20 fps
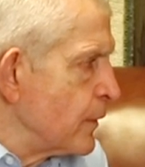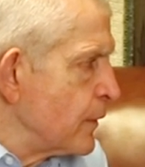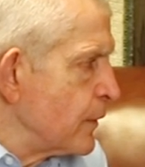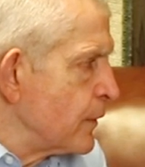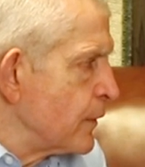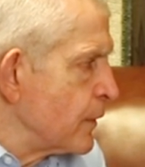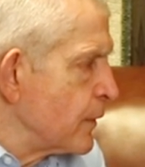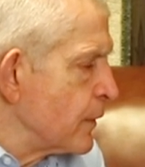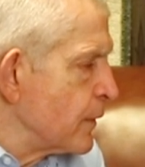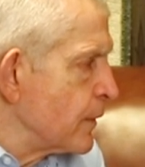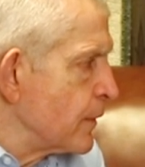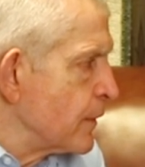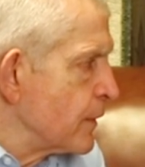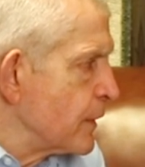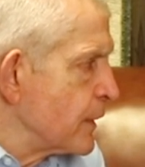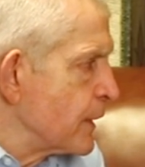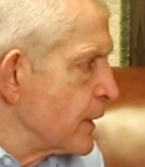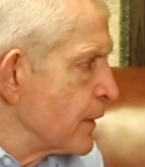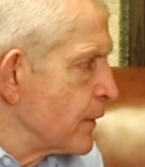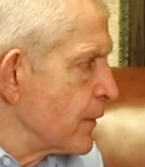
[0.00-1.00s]

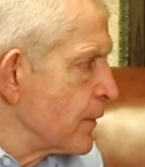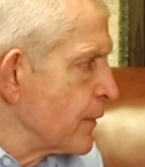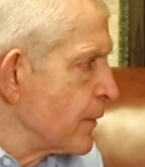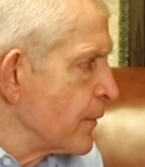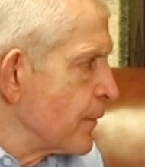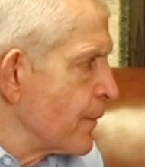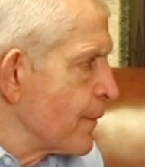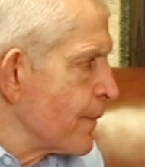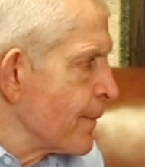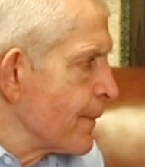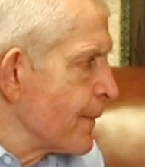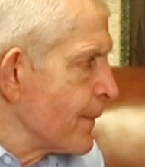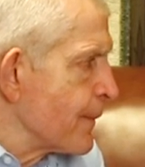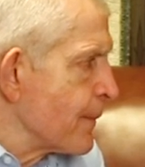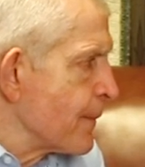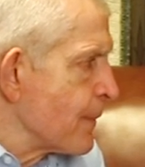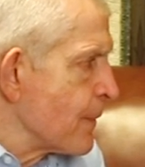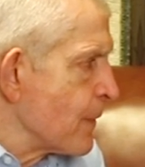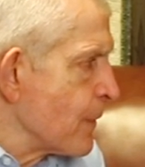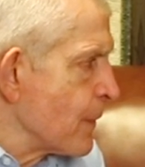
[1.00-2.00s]

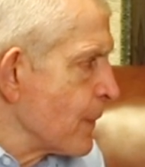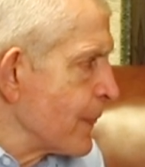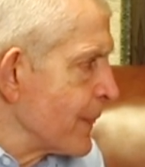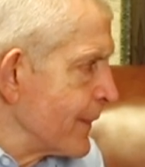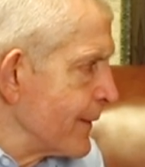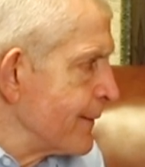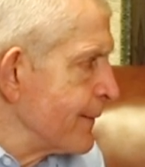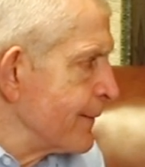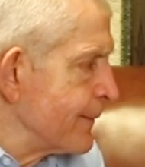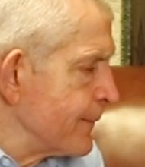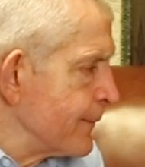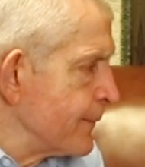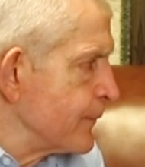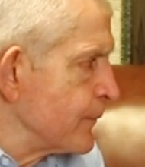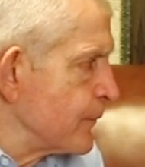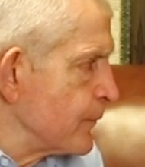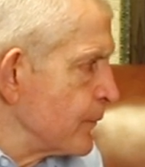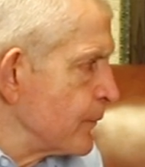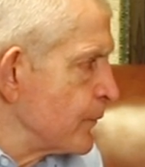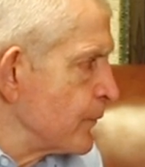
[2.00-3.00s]

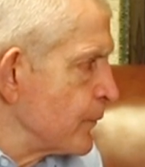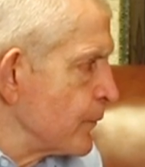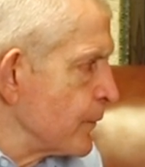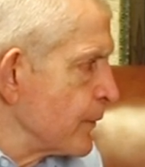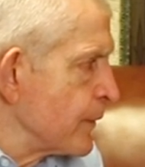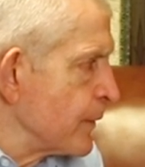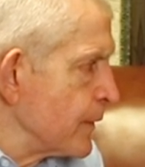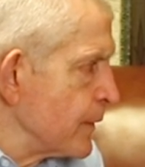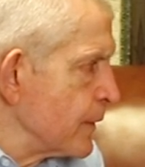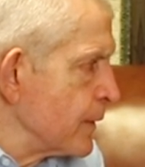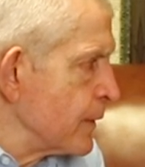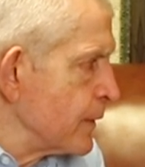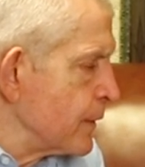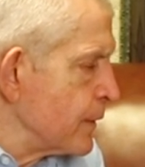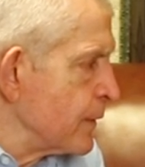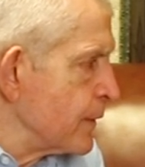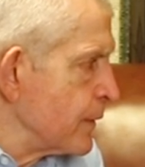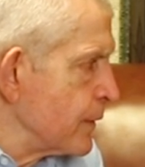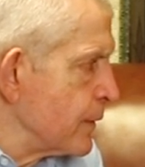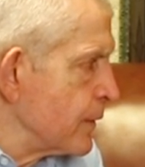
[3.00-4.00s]

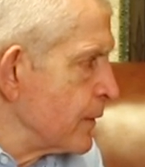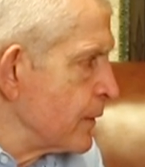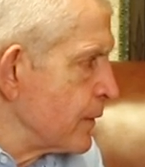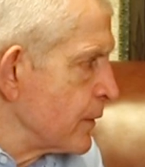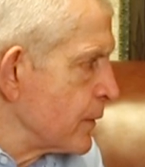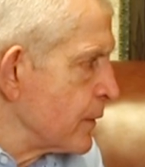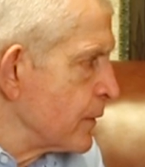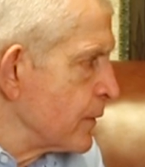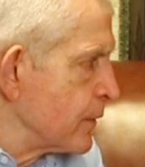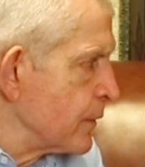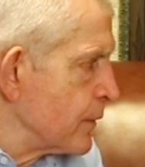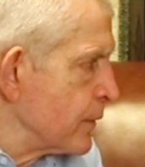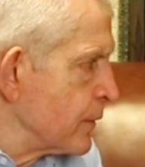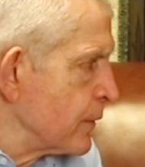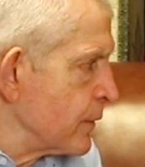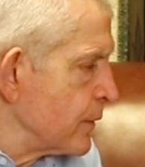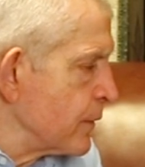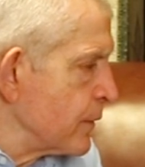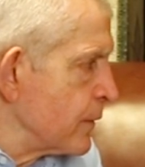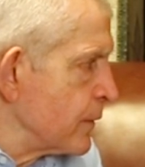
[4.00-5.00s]

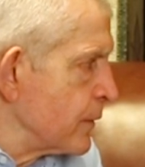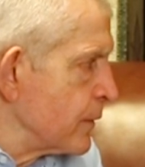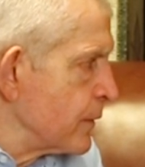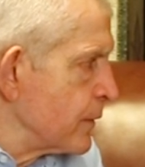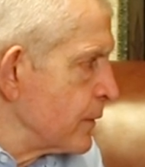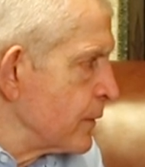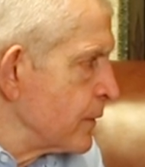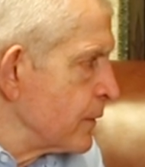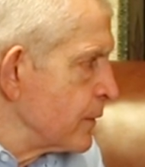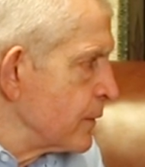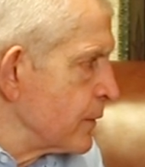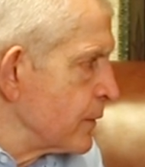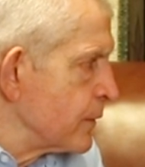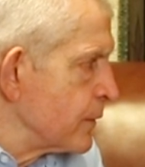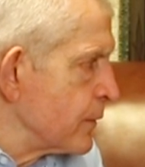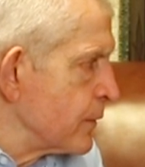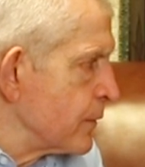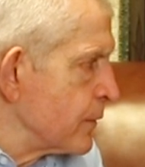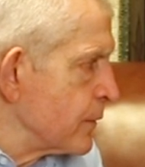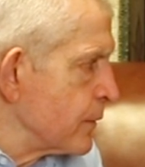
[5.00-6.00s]

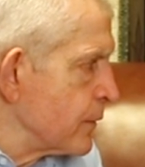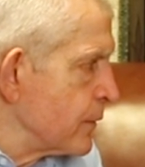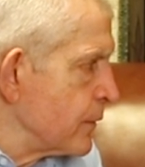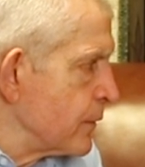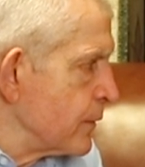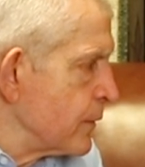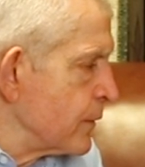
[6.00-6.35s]
[no speech]